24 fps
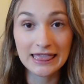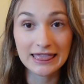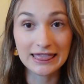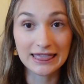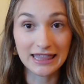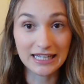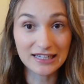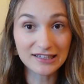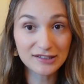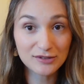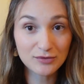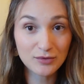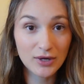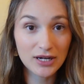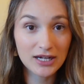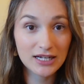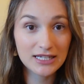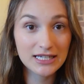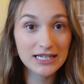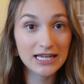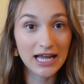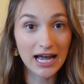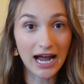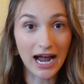This
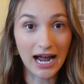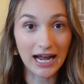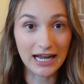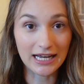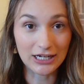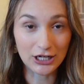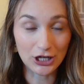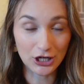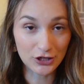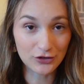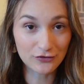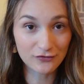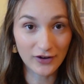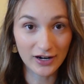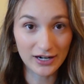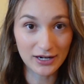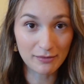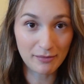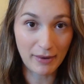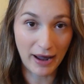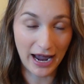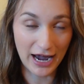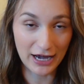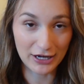one, I couldn't find a
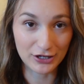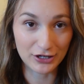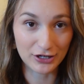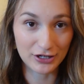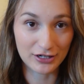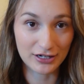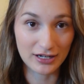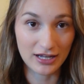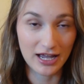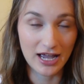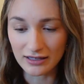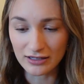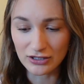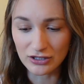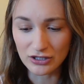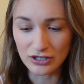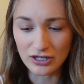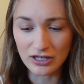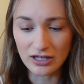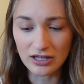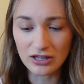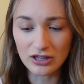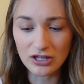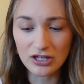pattern.
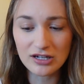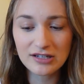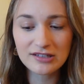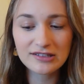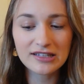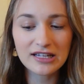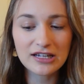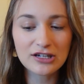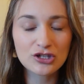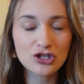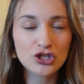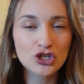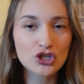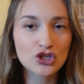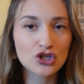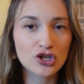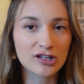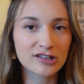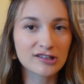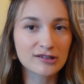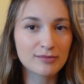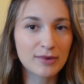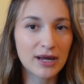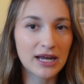It looks like she
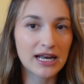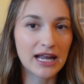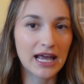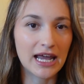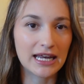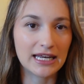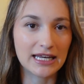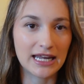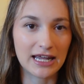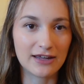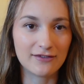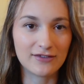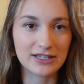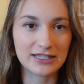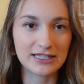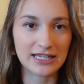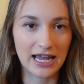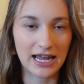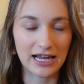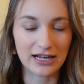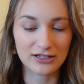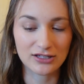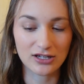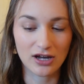just made a navy
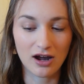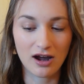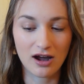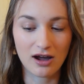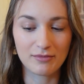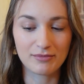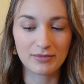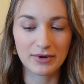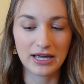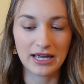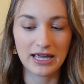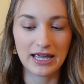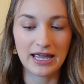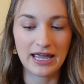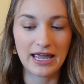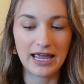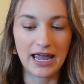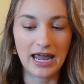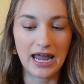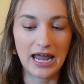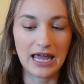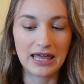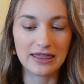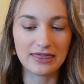tank top,
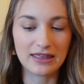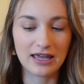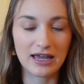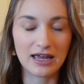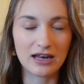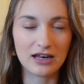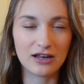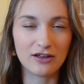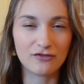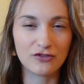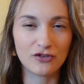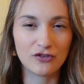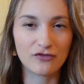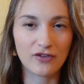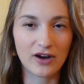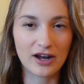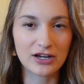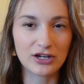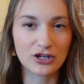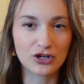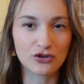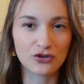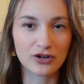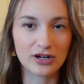and then if you
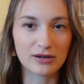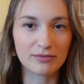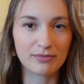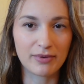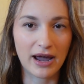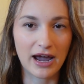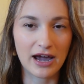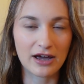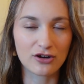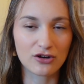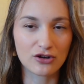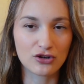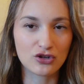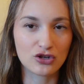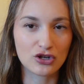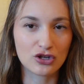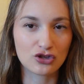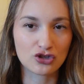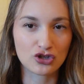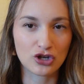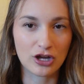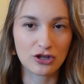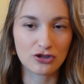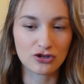find a grid pattern, you can
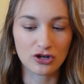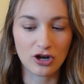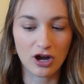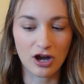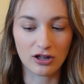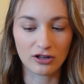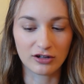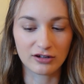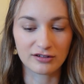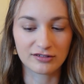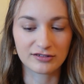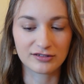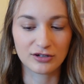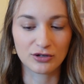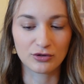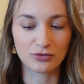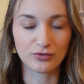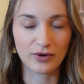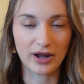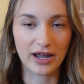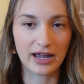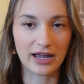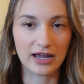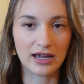change colors to
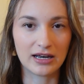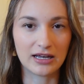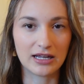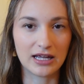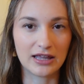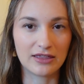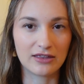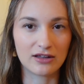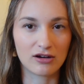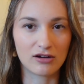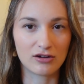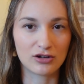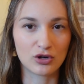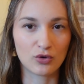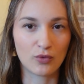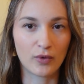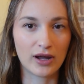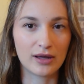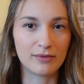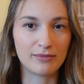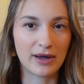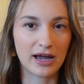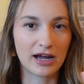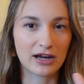red, and then on your
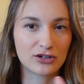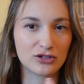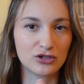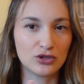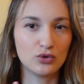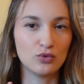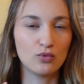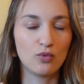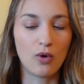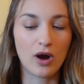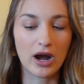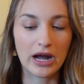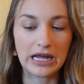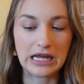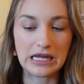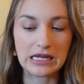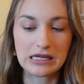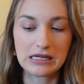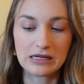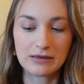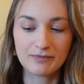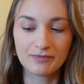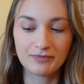way back do white,